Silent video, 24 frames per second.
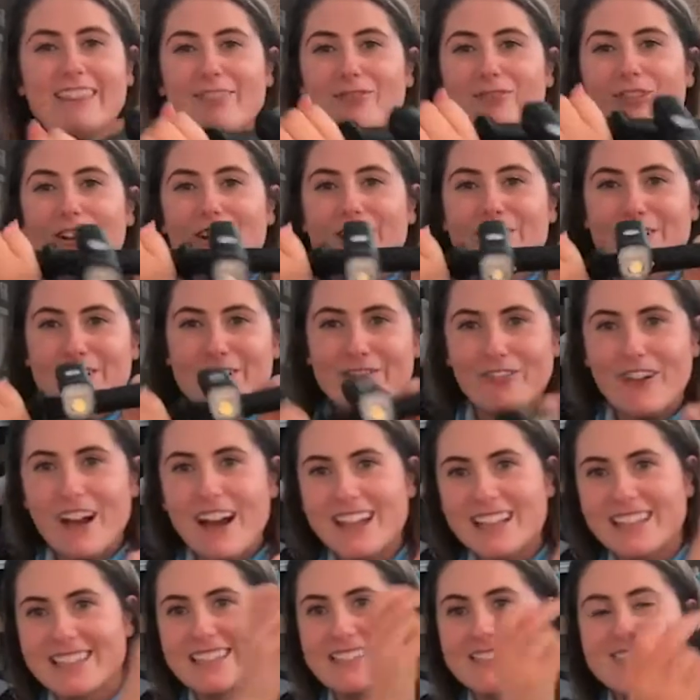wondering why
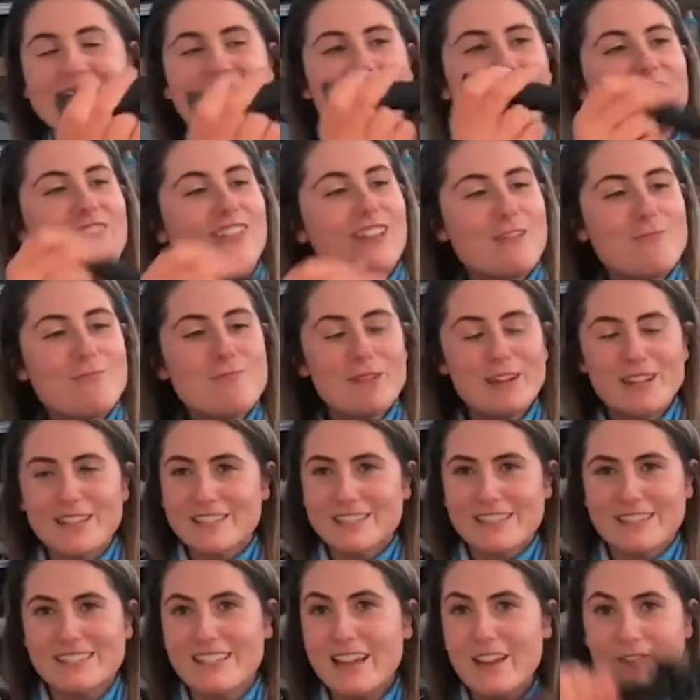it's flipped, but it's
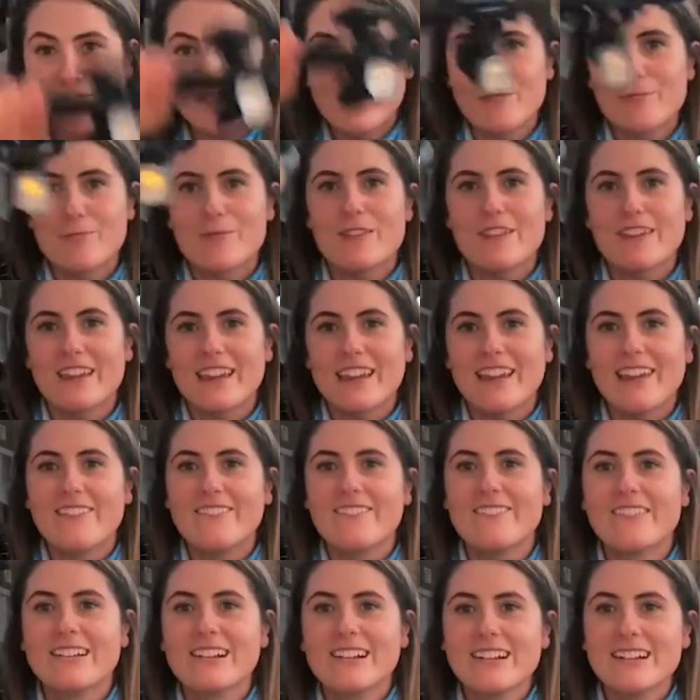because I flipped the
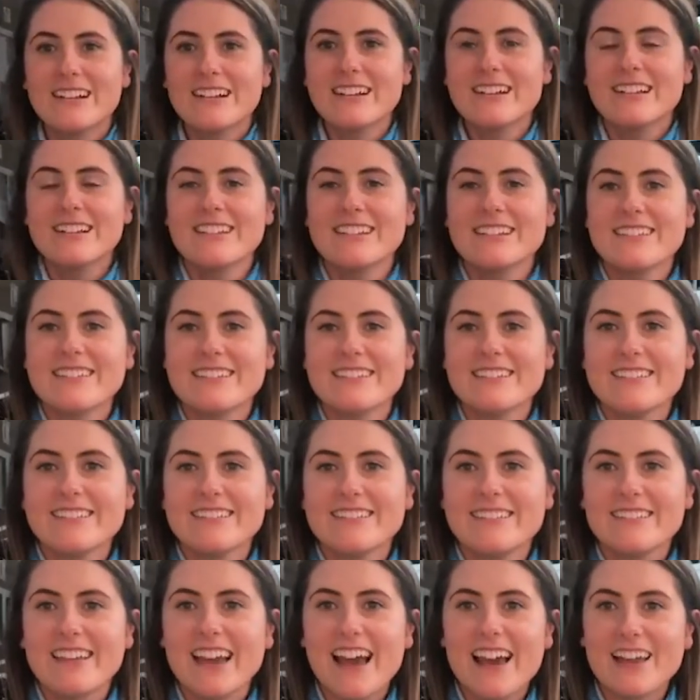
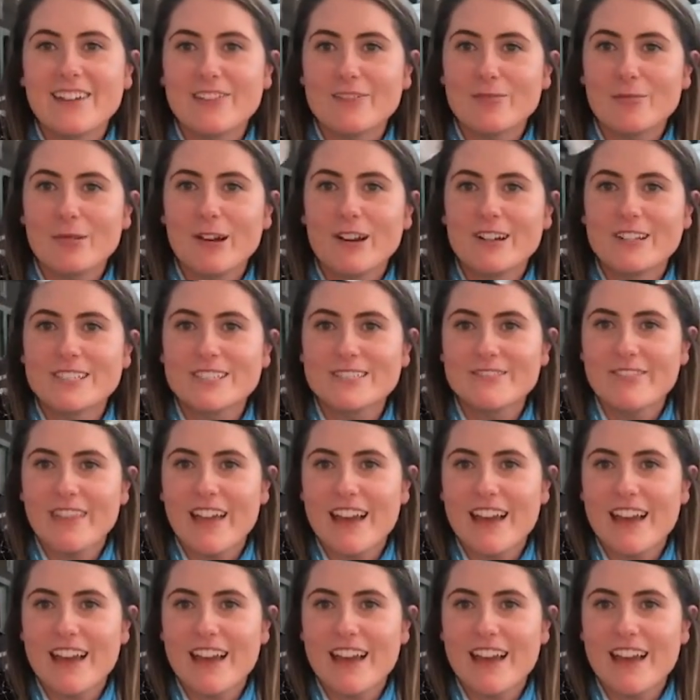handlebar. So